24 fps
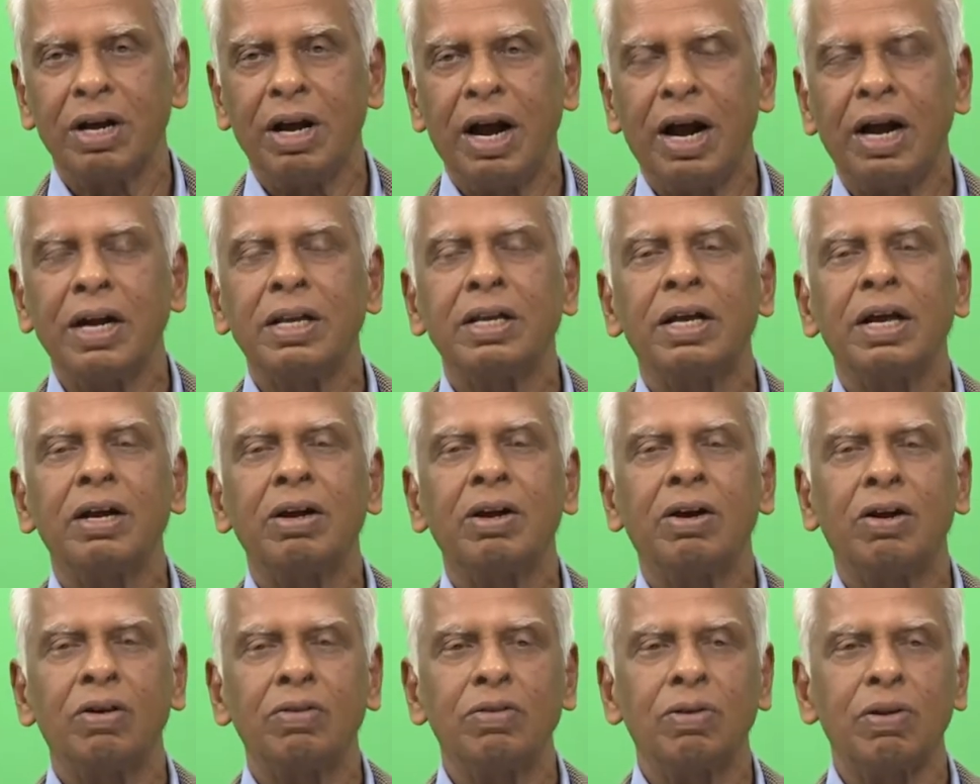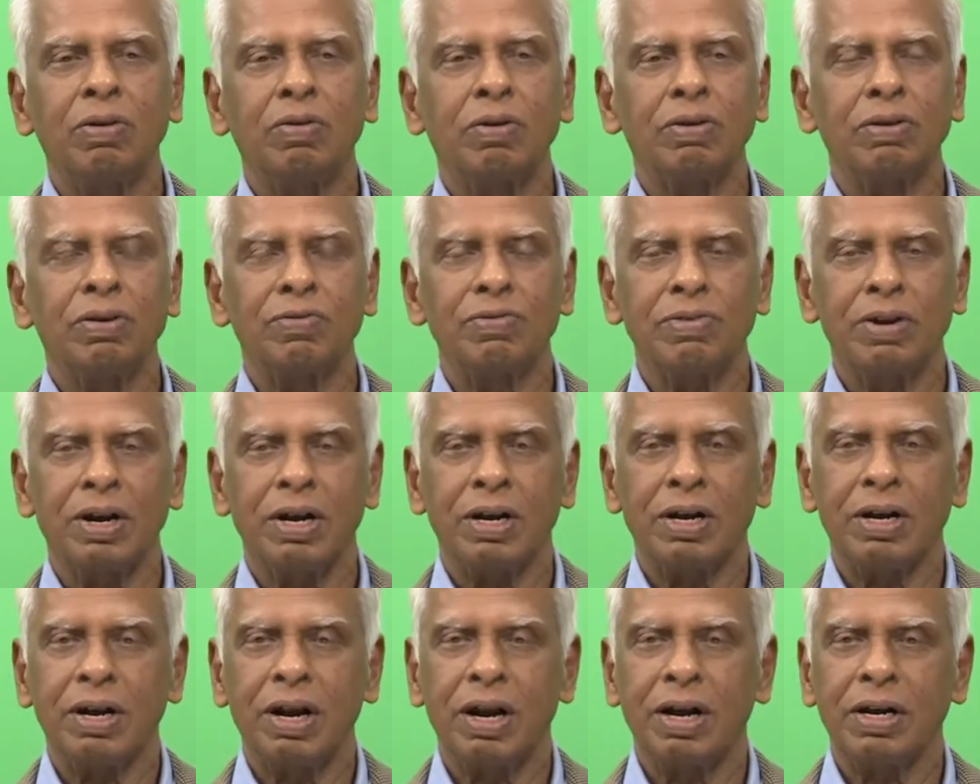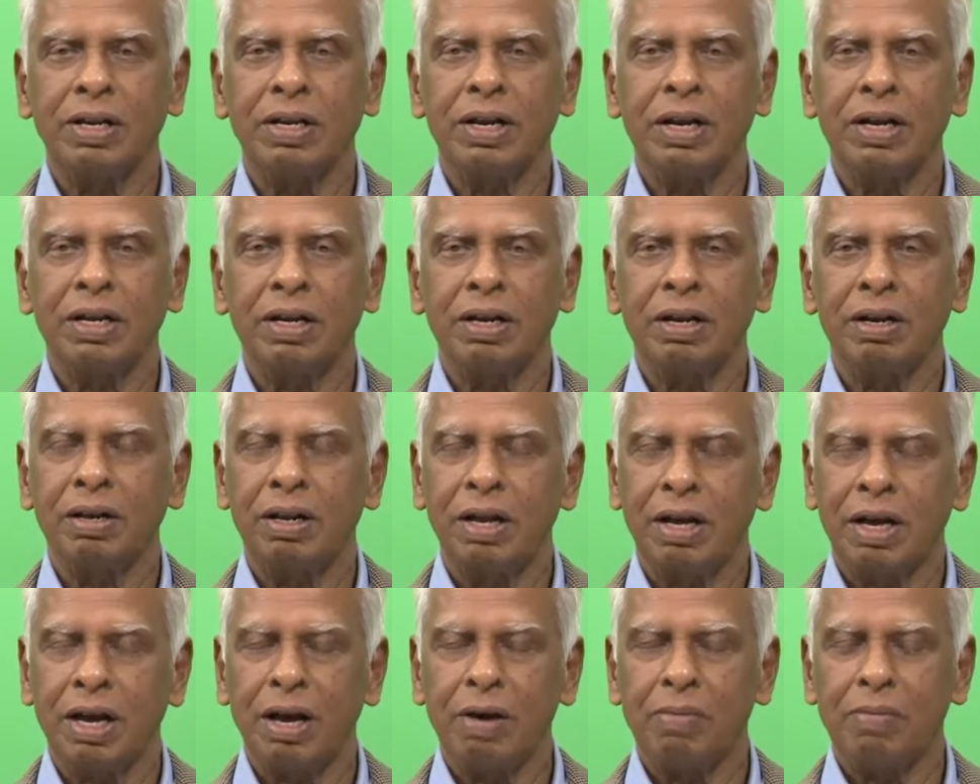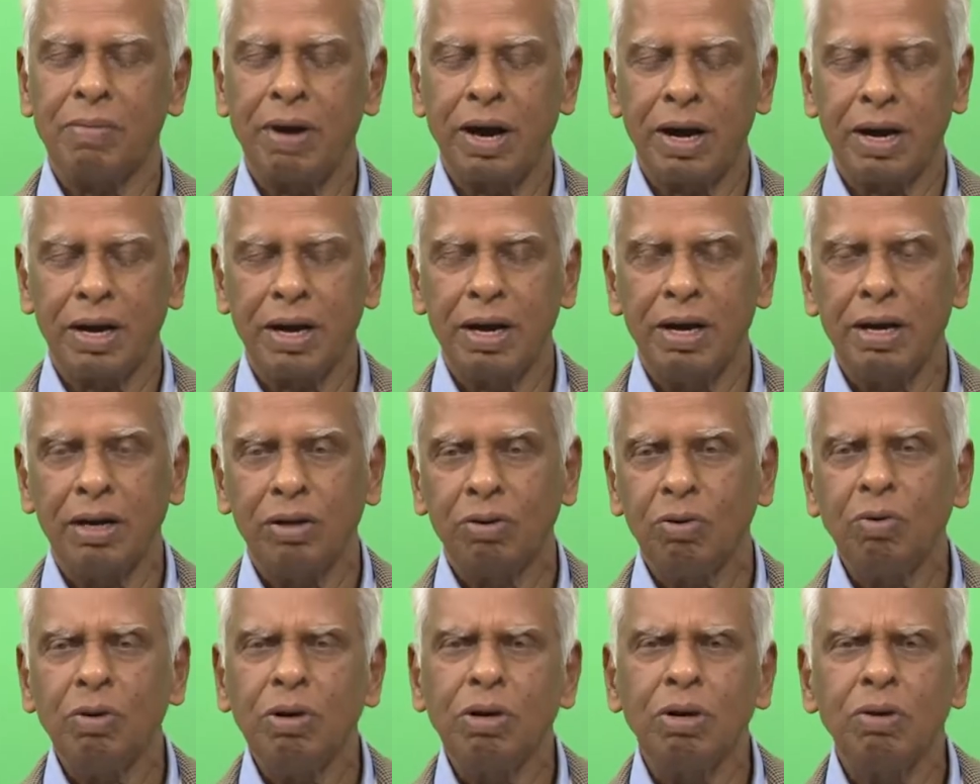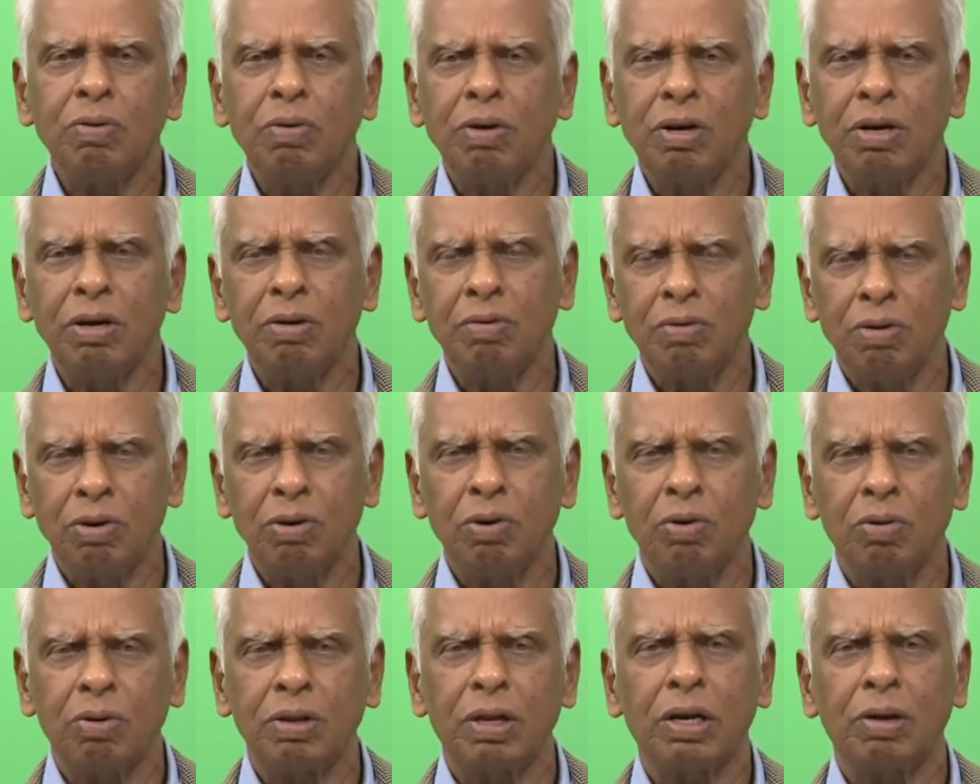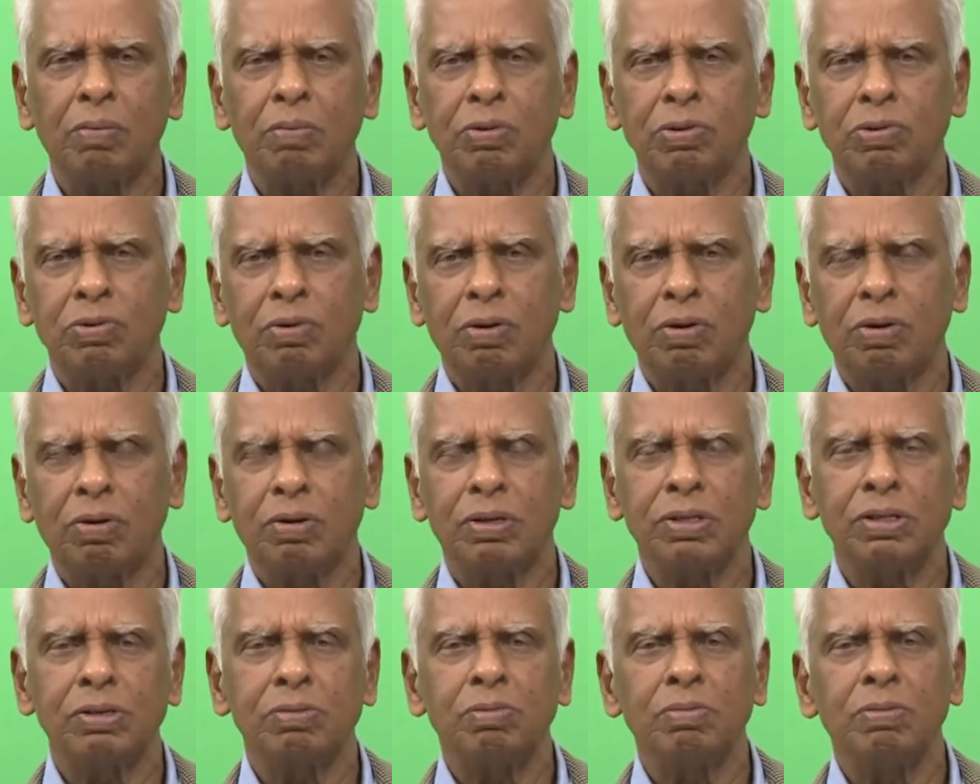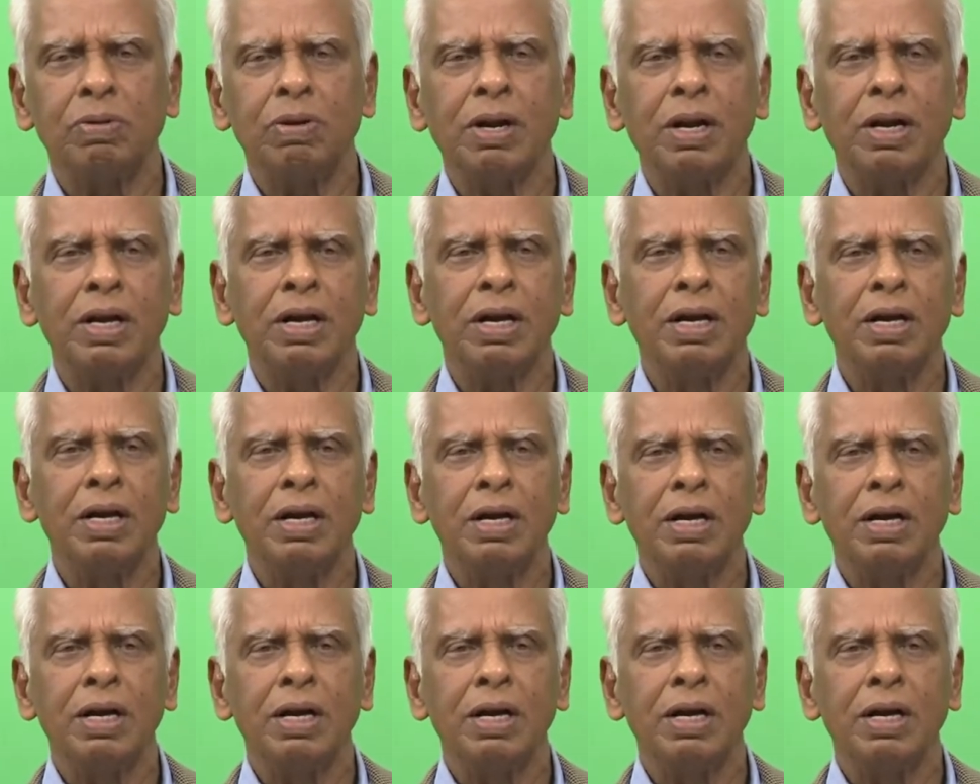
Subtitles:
And then Kunti was upset, and then they came back. So we know that episode. You know, this is merely